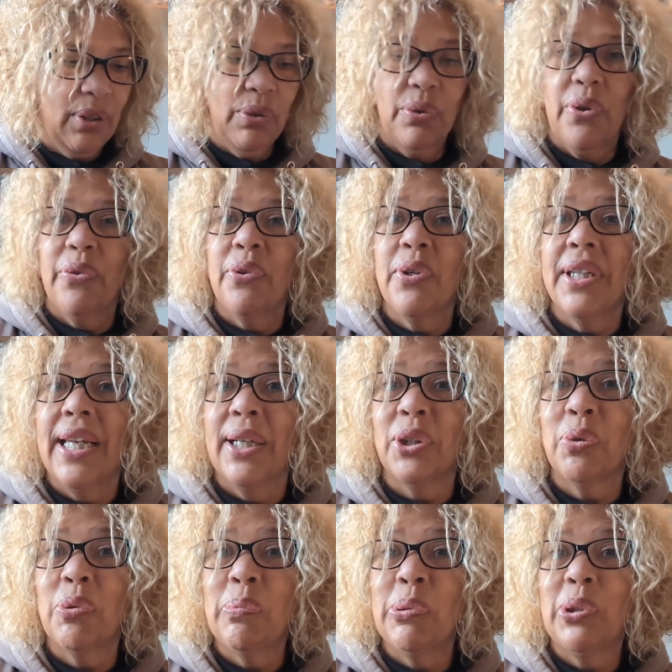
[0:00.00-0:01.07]
a look through the
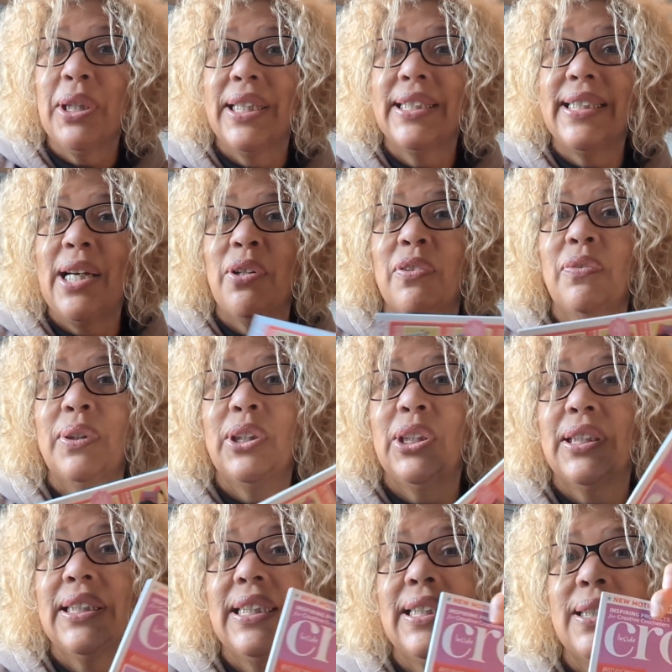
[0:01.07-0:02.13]
actual book itself,
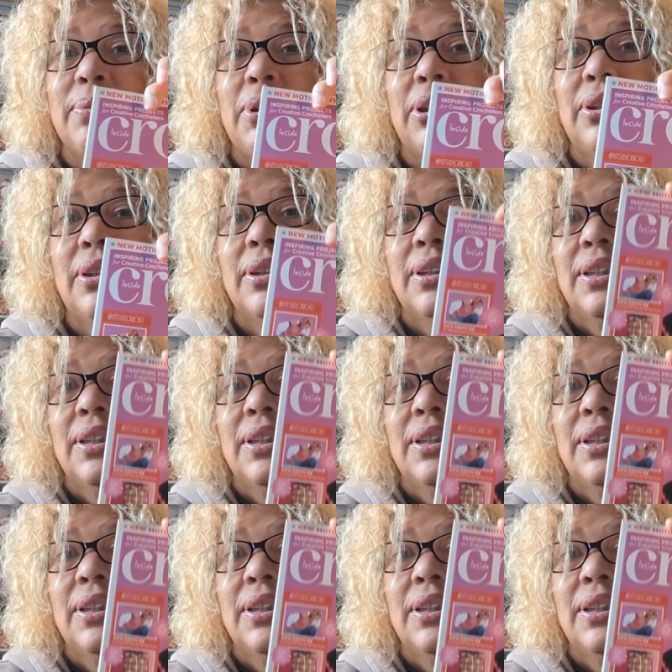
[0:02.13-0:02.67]
which is this one.